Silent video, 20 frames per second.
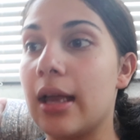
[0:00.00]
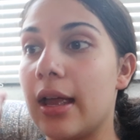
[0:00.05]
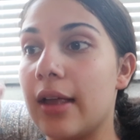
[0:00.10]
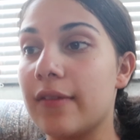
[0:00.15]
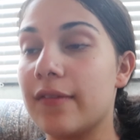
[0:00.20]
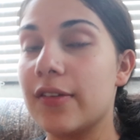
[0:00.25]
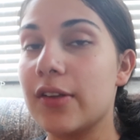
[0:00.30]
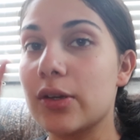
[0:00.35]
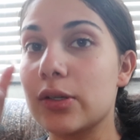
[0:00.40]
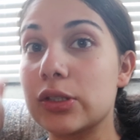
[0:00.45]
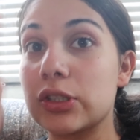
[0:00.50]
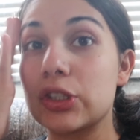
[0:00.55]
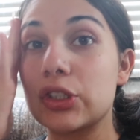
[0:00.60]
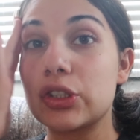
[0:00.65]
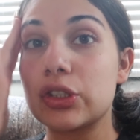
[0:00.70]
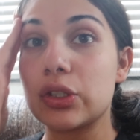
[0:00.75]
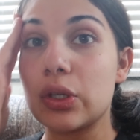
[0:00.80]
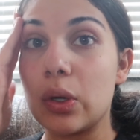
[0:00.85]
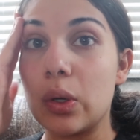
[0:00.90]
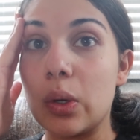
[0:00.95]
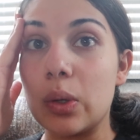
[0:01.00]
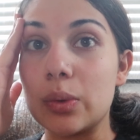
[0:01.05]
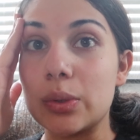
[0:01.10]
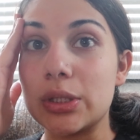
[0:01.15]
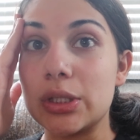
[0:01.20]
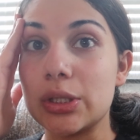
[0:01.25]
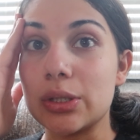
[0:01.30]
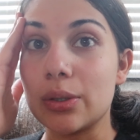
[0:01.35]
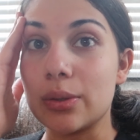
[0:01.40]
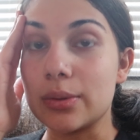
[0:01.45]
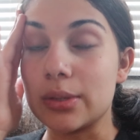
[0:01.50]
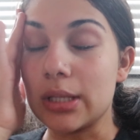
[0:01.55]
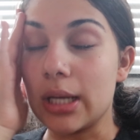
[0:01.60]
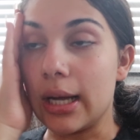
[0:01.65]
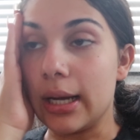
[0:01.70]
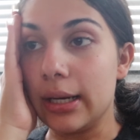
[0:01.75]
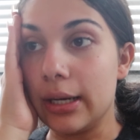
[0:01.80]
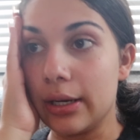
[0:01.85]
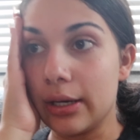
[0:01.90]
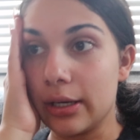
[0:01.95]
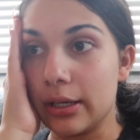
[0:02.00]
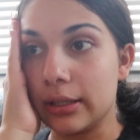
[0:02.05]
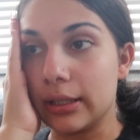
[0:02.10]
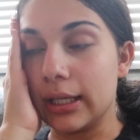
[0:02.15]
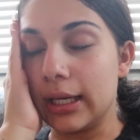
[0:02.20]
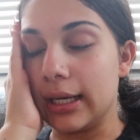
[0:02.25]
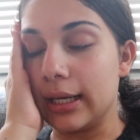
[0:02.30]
I feel so, so tired.